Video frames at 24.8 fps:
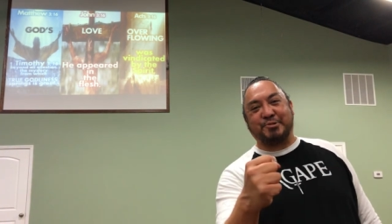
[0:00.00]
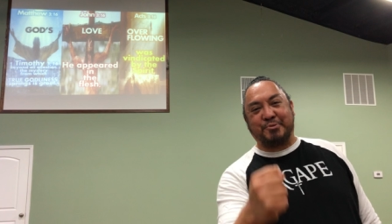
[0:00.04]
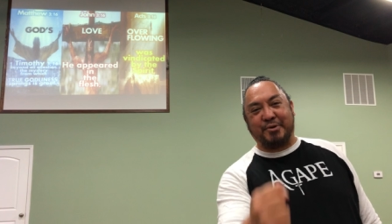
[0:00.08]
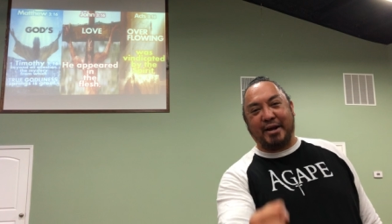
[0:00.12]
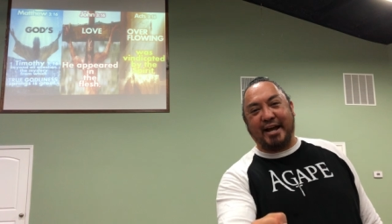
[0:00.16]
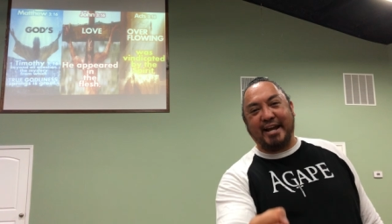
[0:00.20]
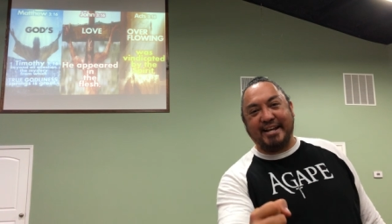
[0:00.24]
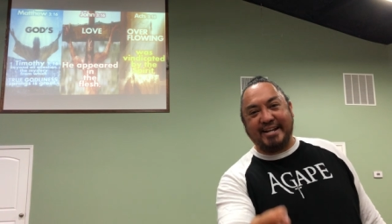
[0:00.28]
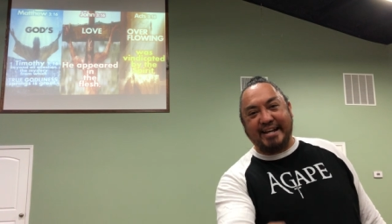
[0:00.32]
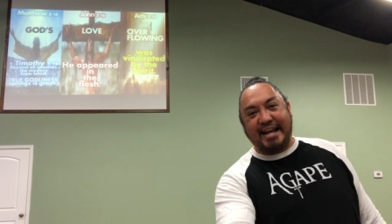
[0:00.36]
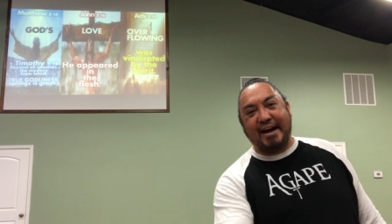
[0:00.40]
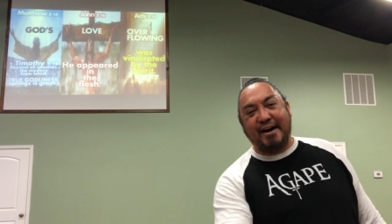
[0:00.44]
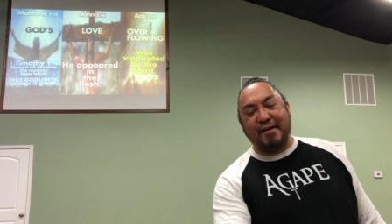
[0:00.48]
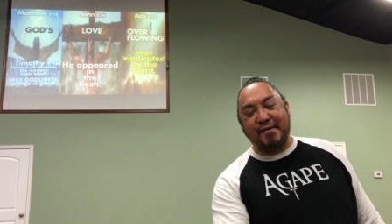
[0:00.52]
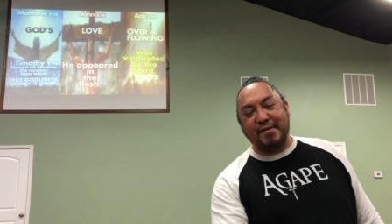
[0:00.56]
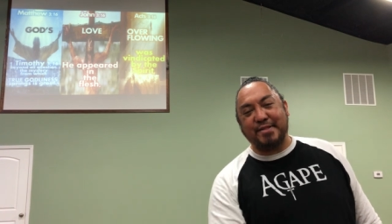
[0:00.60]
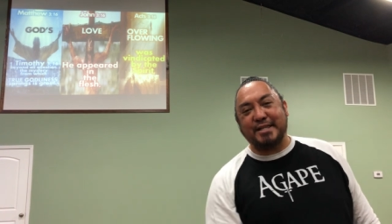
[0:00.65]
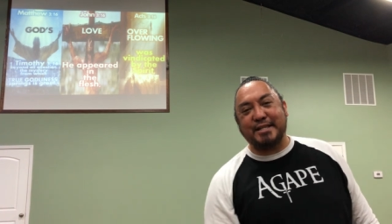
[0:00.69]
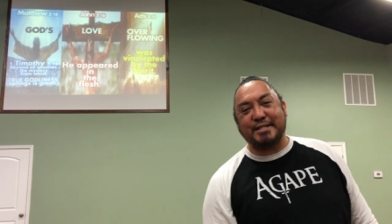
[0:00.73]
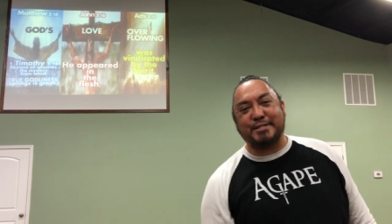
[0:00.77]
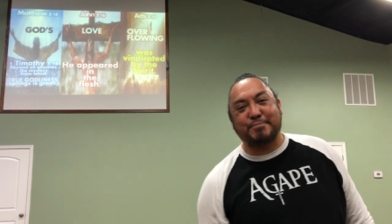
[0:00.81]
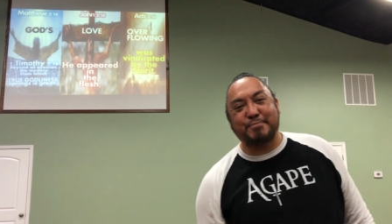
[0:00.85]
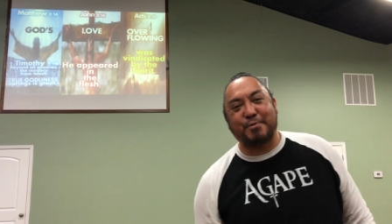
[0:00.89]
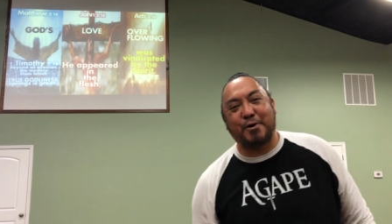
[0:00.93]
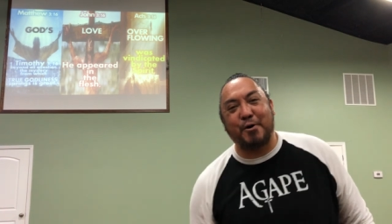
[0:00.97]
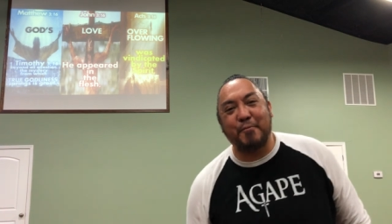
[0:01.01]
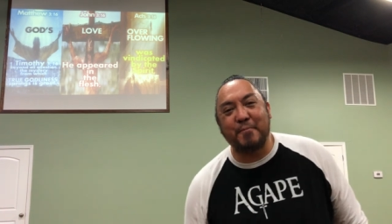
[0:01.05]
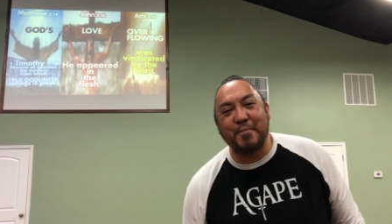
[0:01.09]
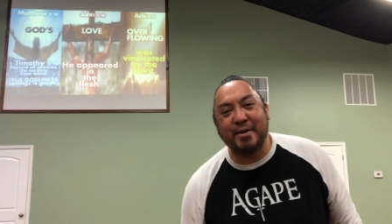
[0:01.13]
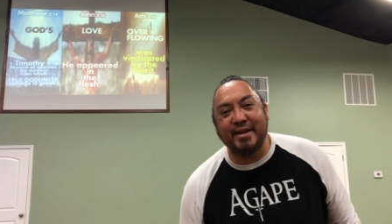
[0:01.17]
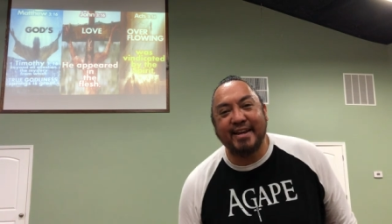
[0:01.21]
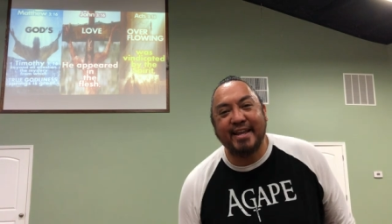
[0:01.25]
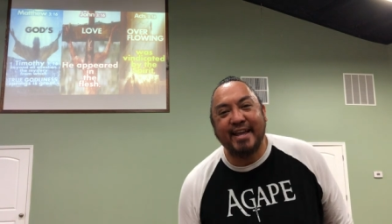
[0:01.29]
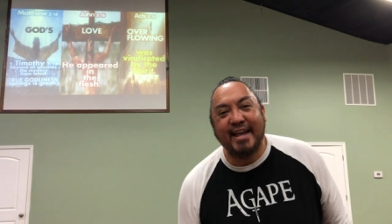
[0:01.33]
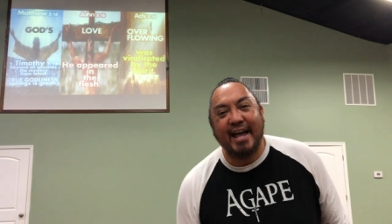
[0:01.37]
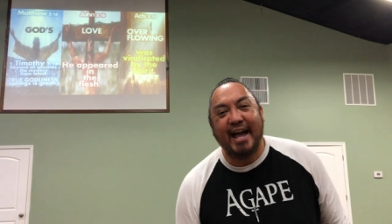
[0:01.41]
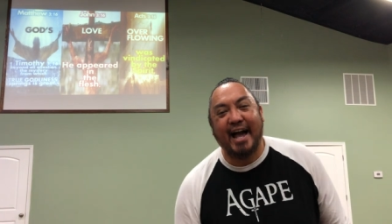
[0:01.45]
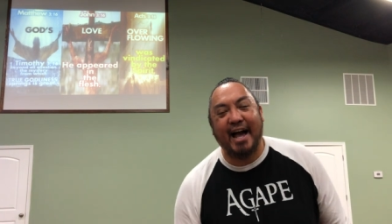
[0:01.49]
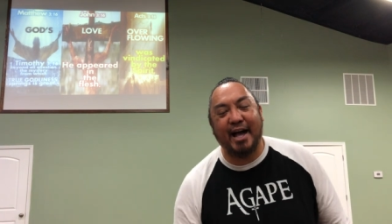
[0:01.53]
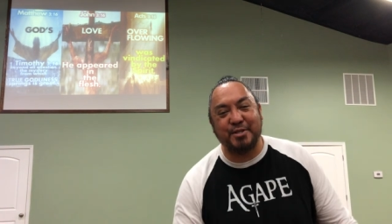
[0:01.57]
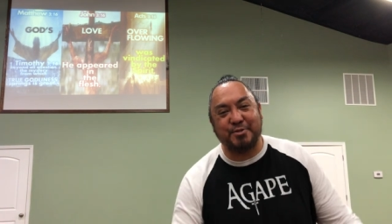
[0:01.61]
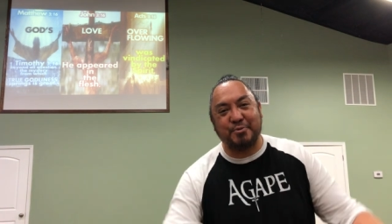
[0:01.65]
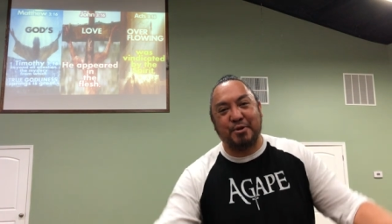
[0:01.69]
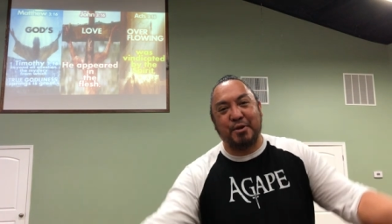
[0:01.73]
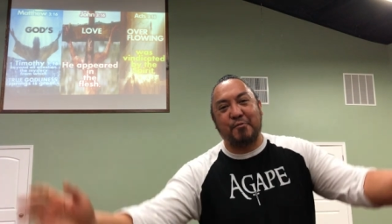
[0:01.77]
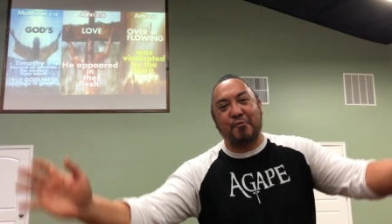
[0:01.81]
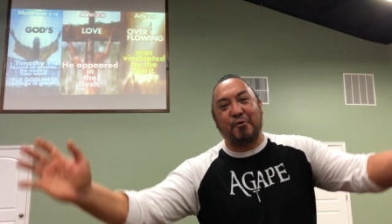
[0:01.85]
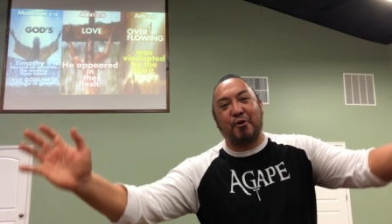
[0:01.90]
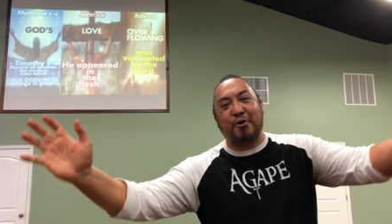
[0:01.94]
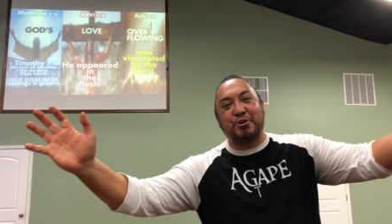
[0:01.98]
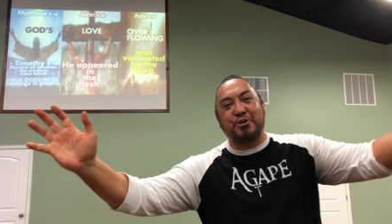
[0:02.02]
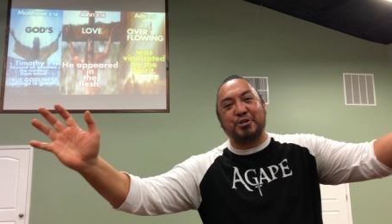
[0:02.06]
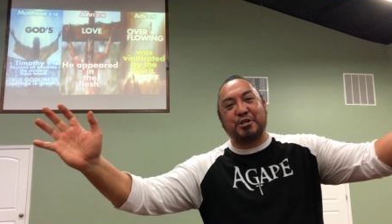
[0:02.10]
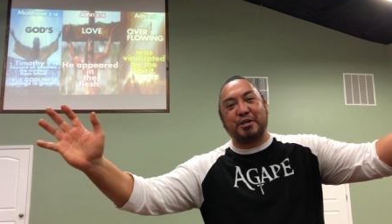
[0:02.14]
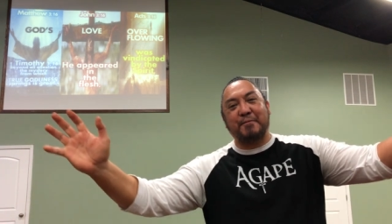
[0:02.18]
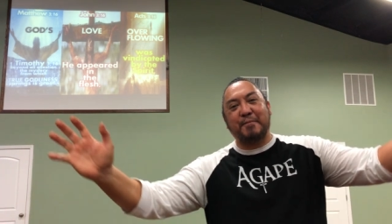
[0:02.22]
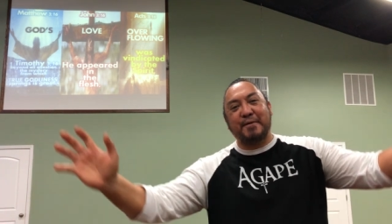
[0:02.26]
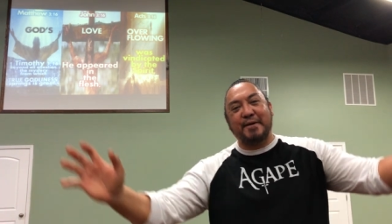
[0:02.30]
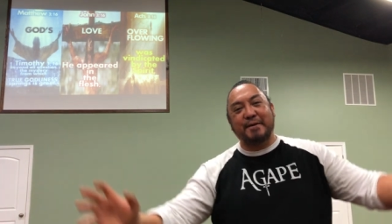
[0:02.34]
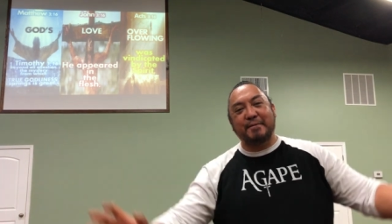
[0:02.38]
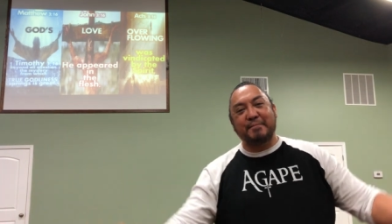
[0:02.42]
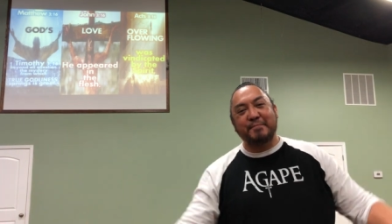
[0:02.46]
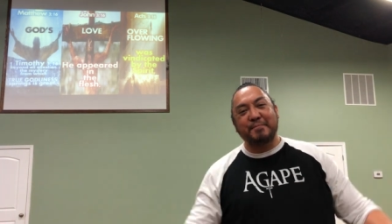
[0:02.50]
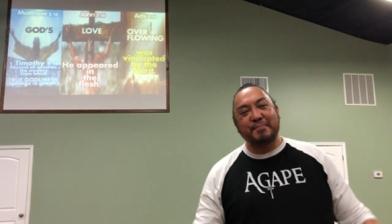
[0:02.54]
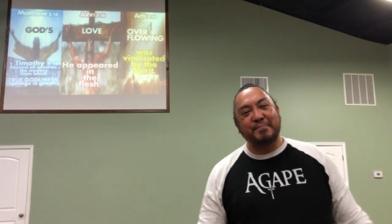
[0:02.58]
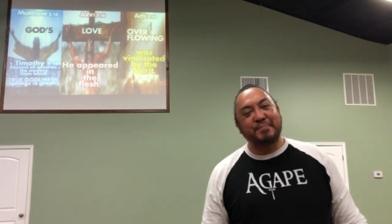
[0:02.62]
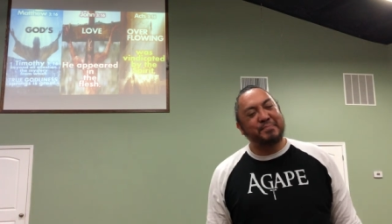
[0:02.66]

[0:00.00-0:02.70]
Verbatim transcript: right now at this moment as we worship Him?